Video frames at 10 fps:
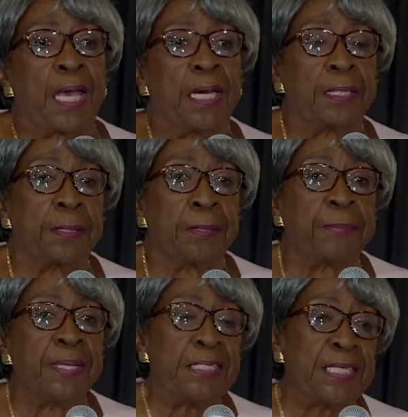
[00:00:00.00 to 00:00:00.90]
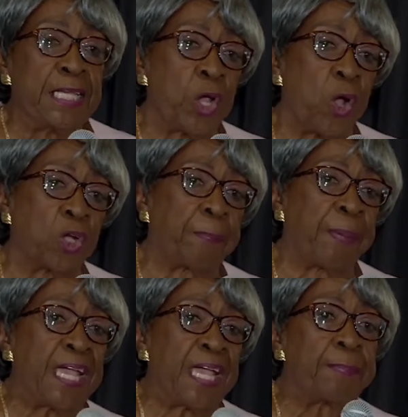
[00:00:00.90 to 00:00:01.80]
a building
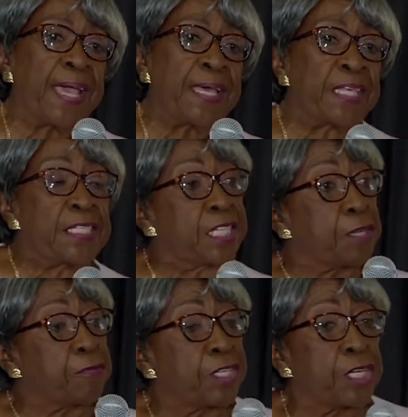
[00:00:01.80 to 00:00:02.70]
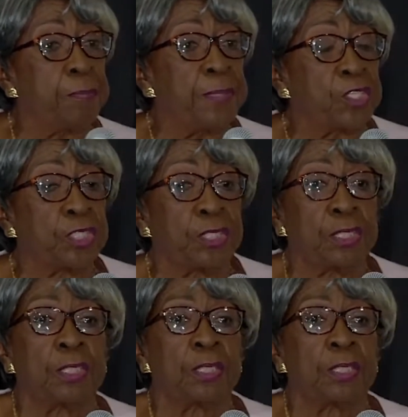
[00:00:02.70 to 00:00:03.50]
occupied by the Integrity Commission.